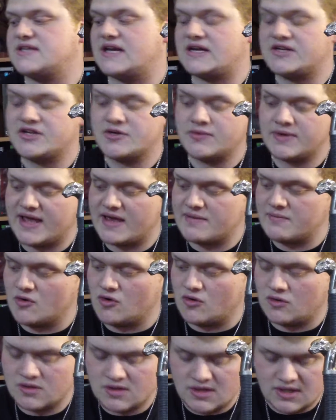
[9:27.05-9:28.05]
Now I do want to get
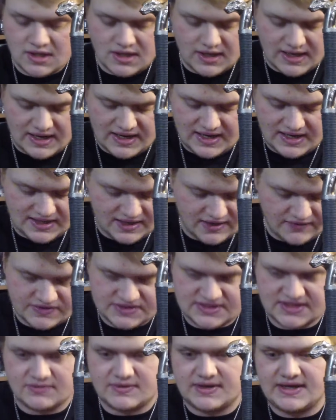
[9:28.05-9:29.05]
more. I
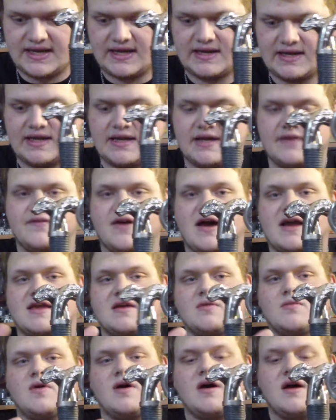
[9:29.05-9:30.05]
obviously want to get a
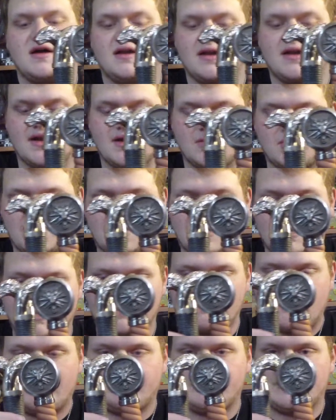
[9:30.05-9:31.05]
Viking one, and I want to
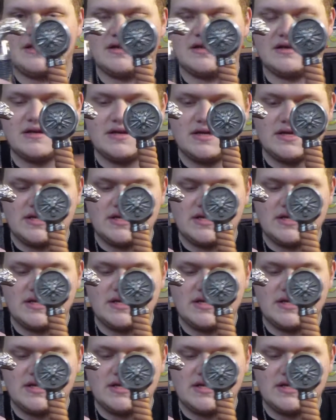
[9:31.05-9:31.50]
get maybe a